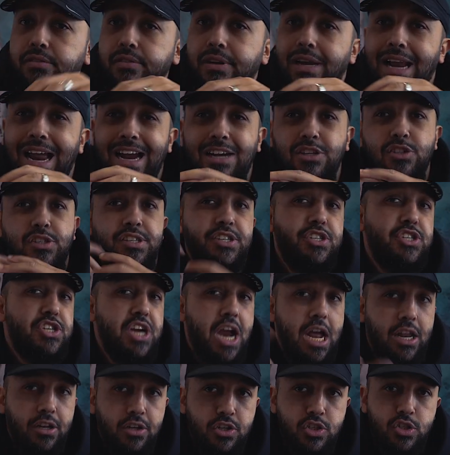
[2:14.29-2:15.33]
It actually
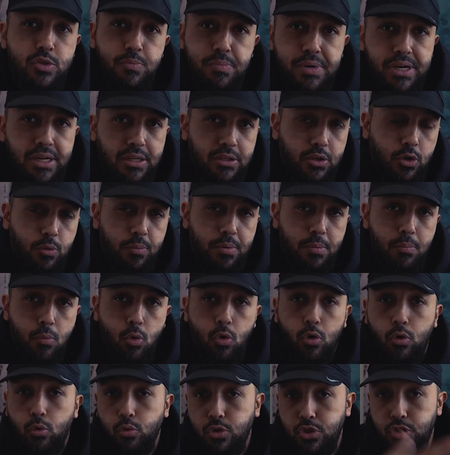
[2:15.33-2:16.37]
challenged me a little bit
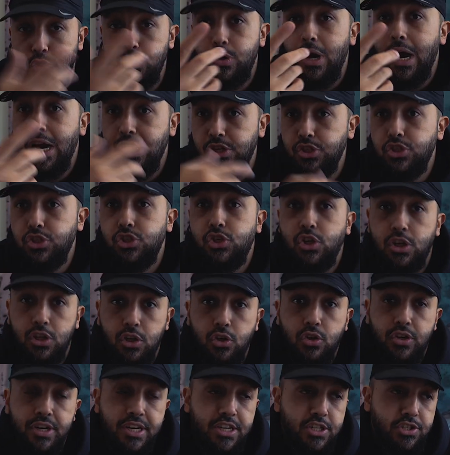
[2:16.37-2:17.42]
more, which you guys should
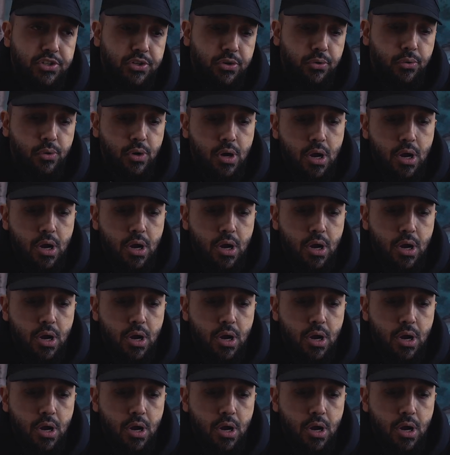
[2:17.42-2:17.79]
look into.